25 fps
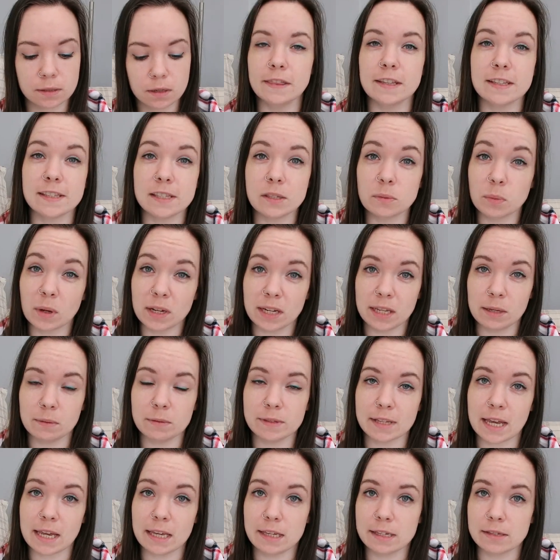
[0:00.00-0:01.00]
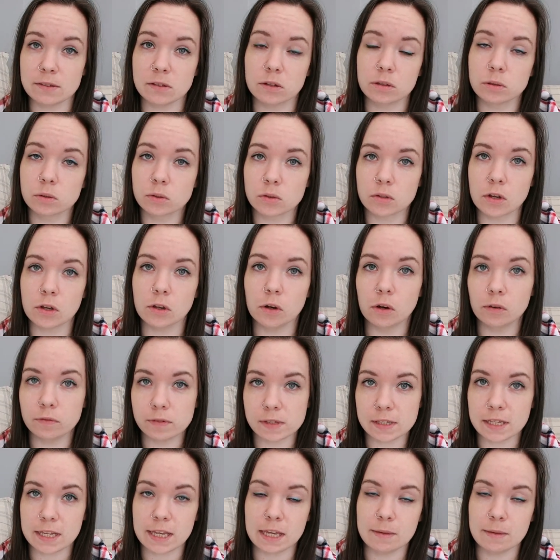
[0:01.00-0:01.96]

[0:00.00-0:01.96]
And this is when he was 8 years old, so obviously